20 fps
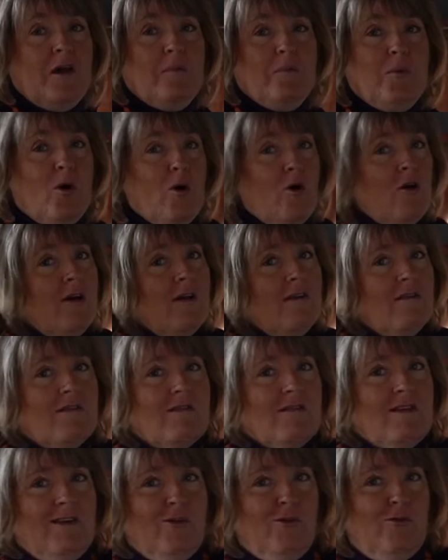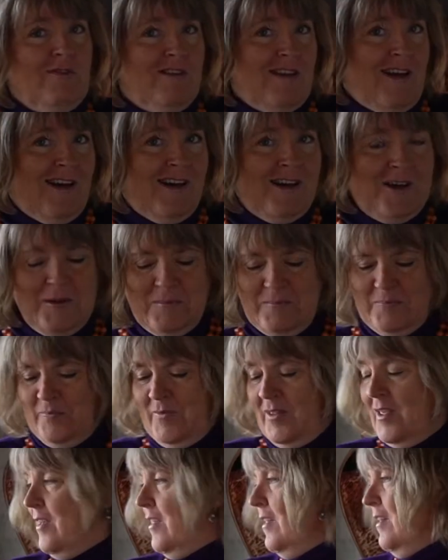pouring skills are,
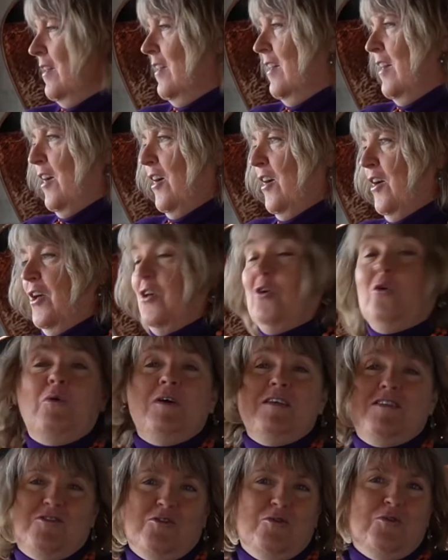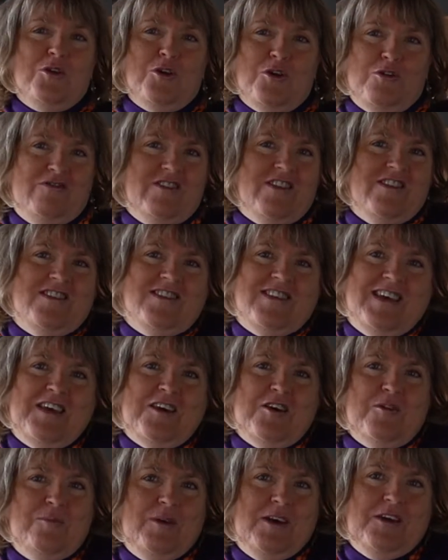I always do it over the
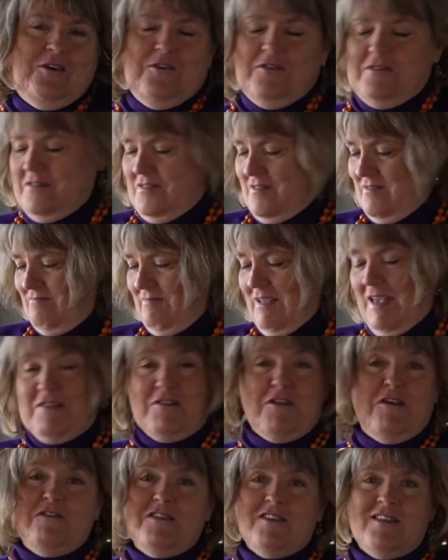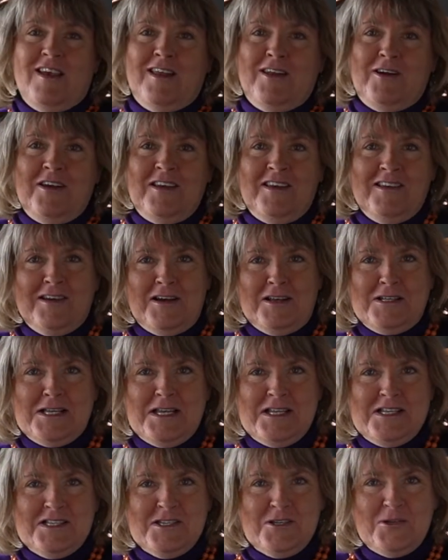sink, because, as I've said, I
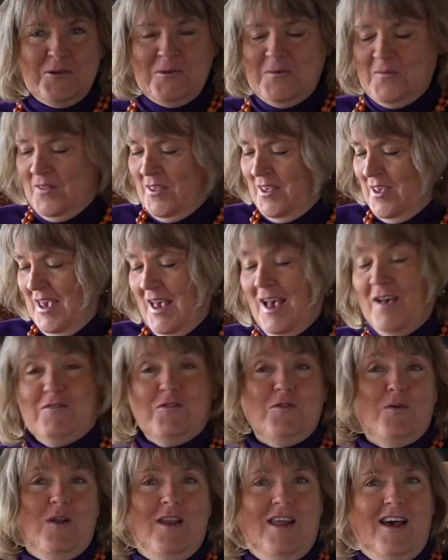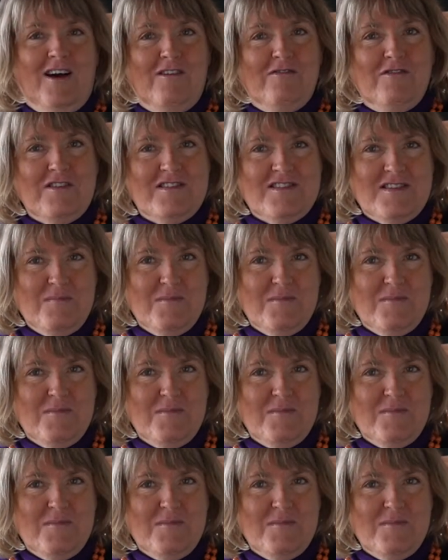tend to have to allow for some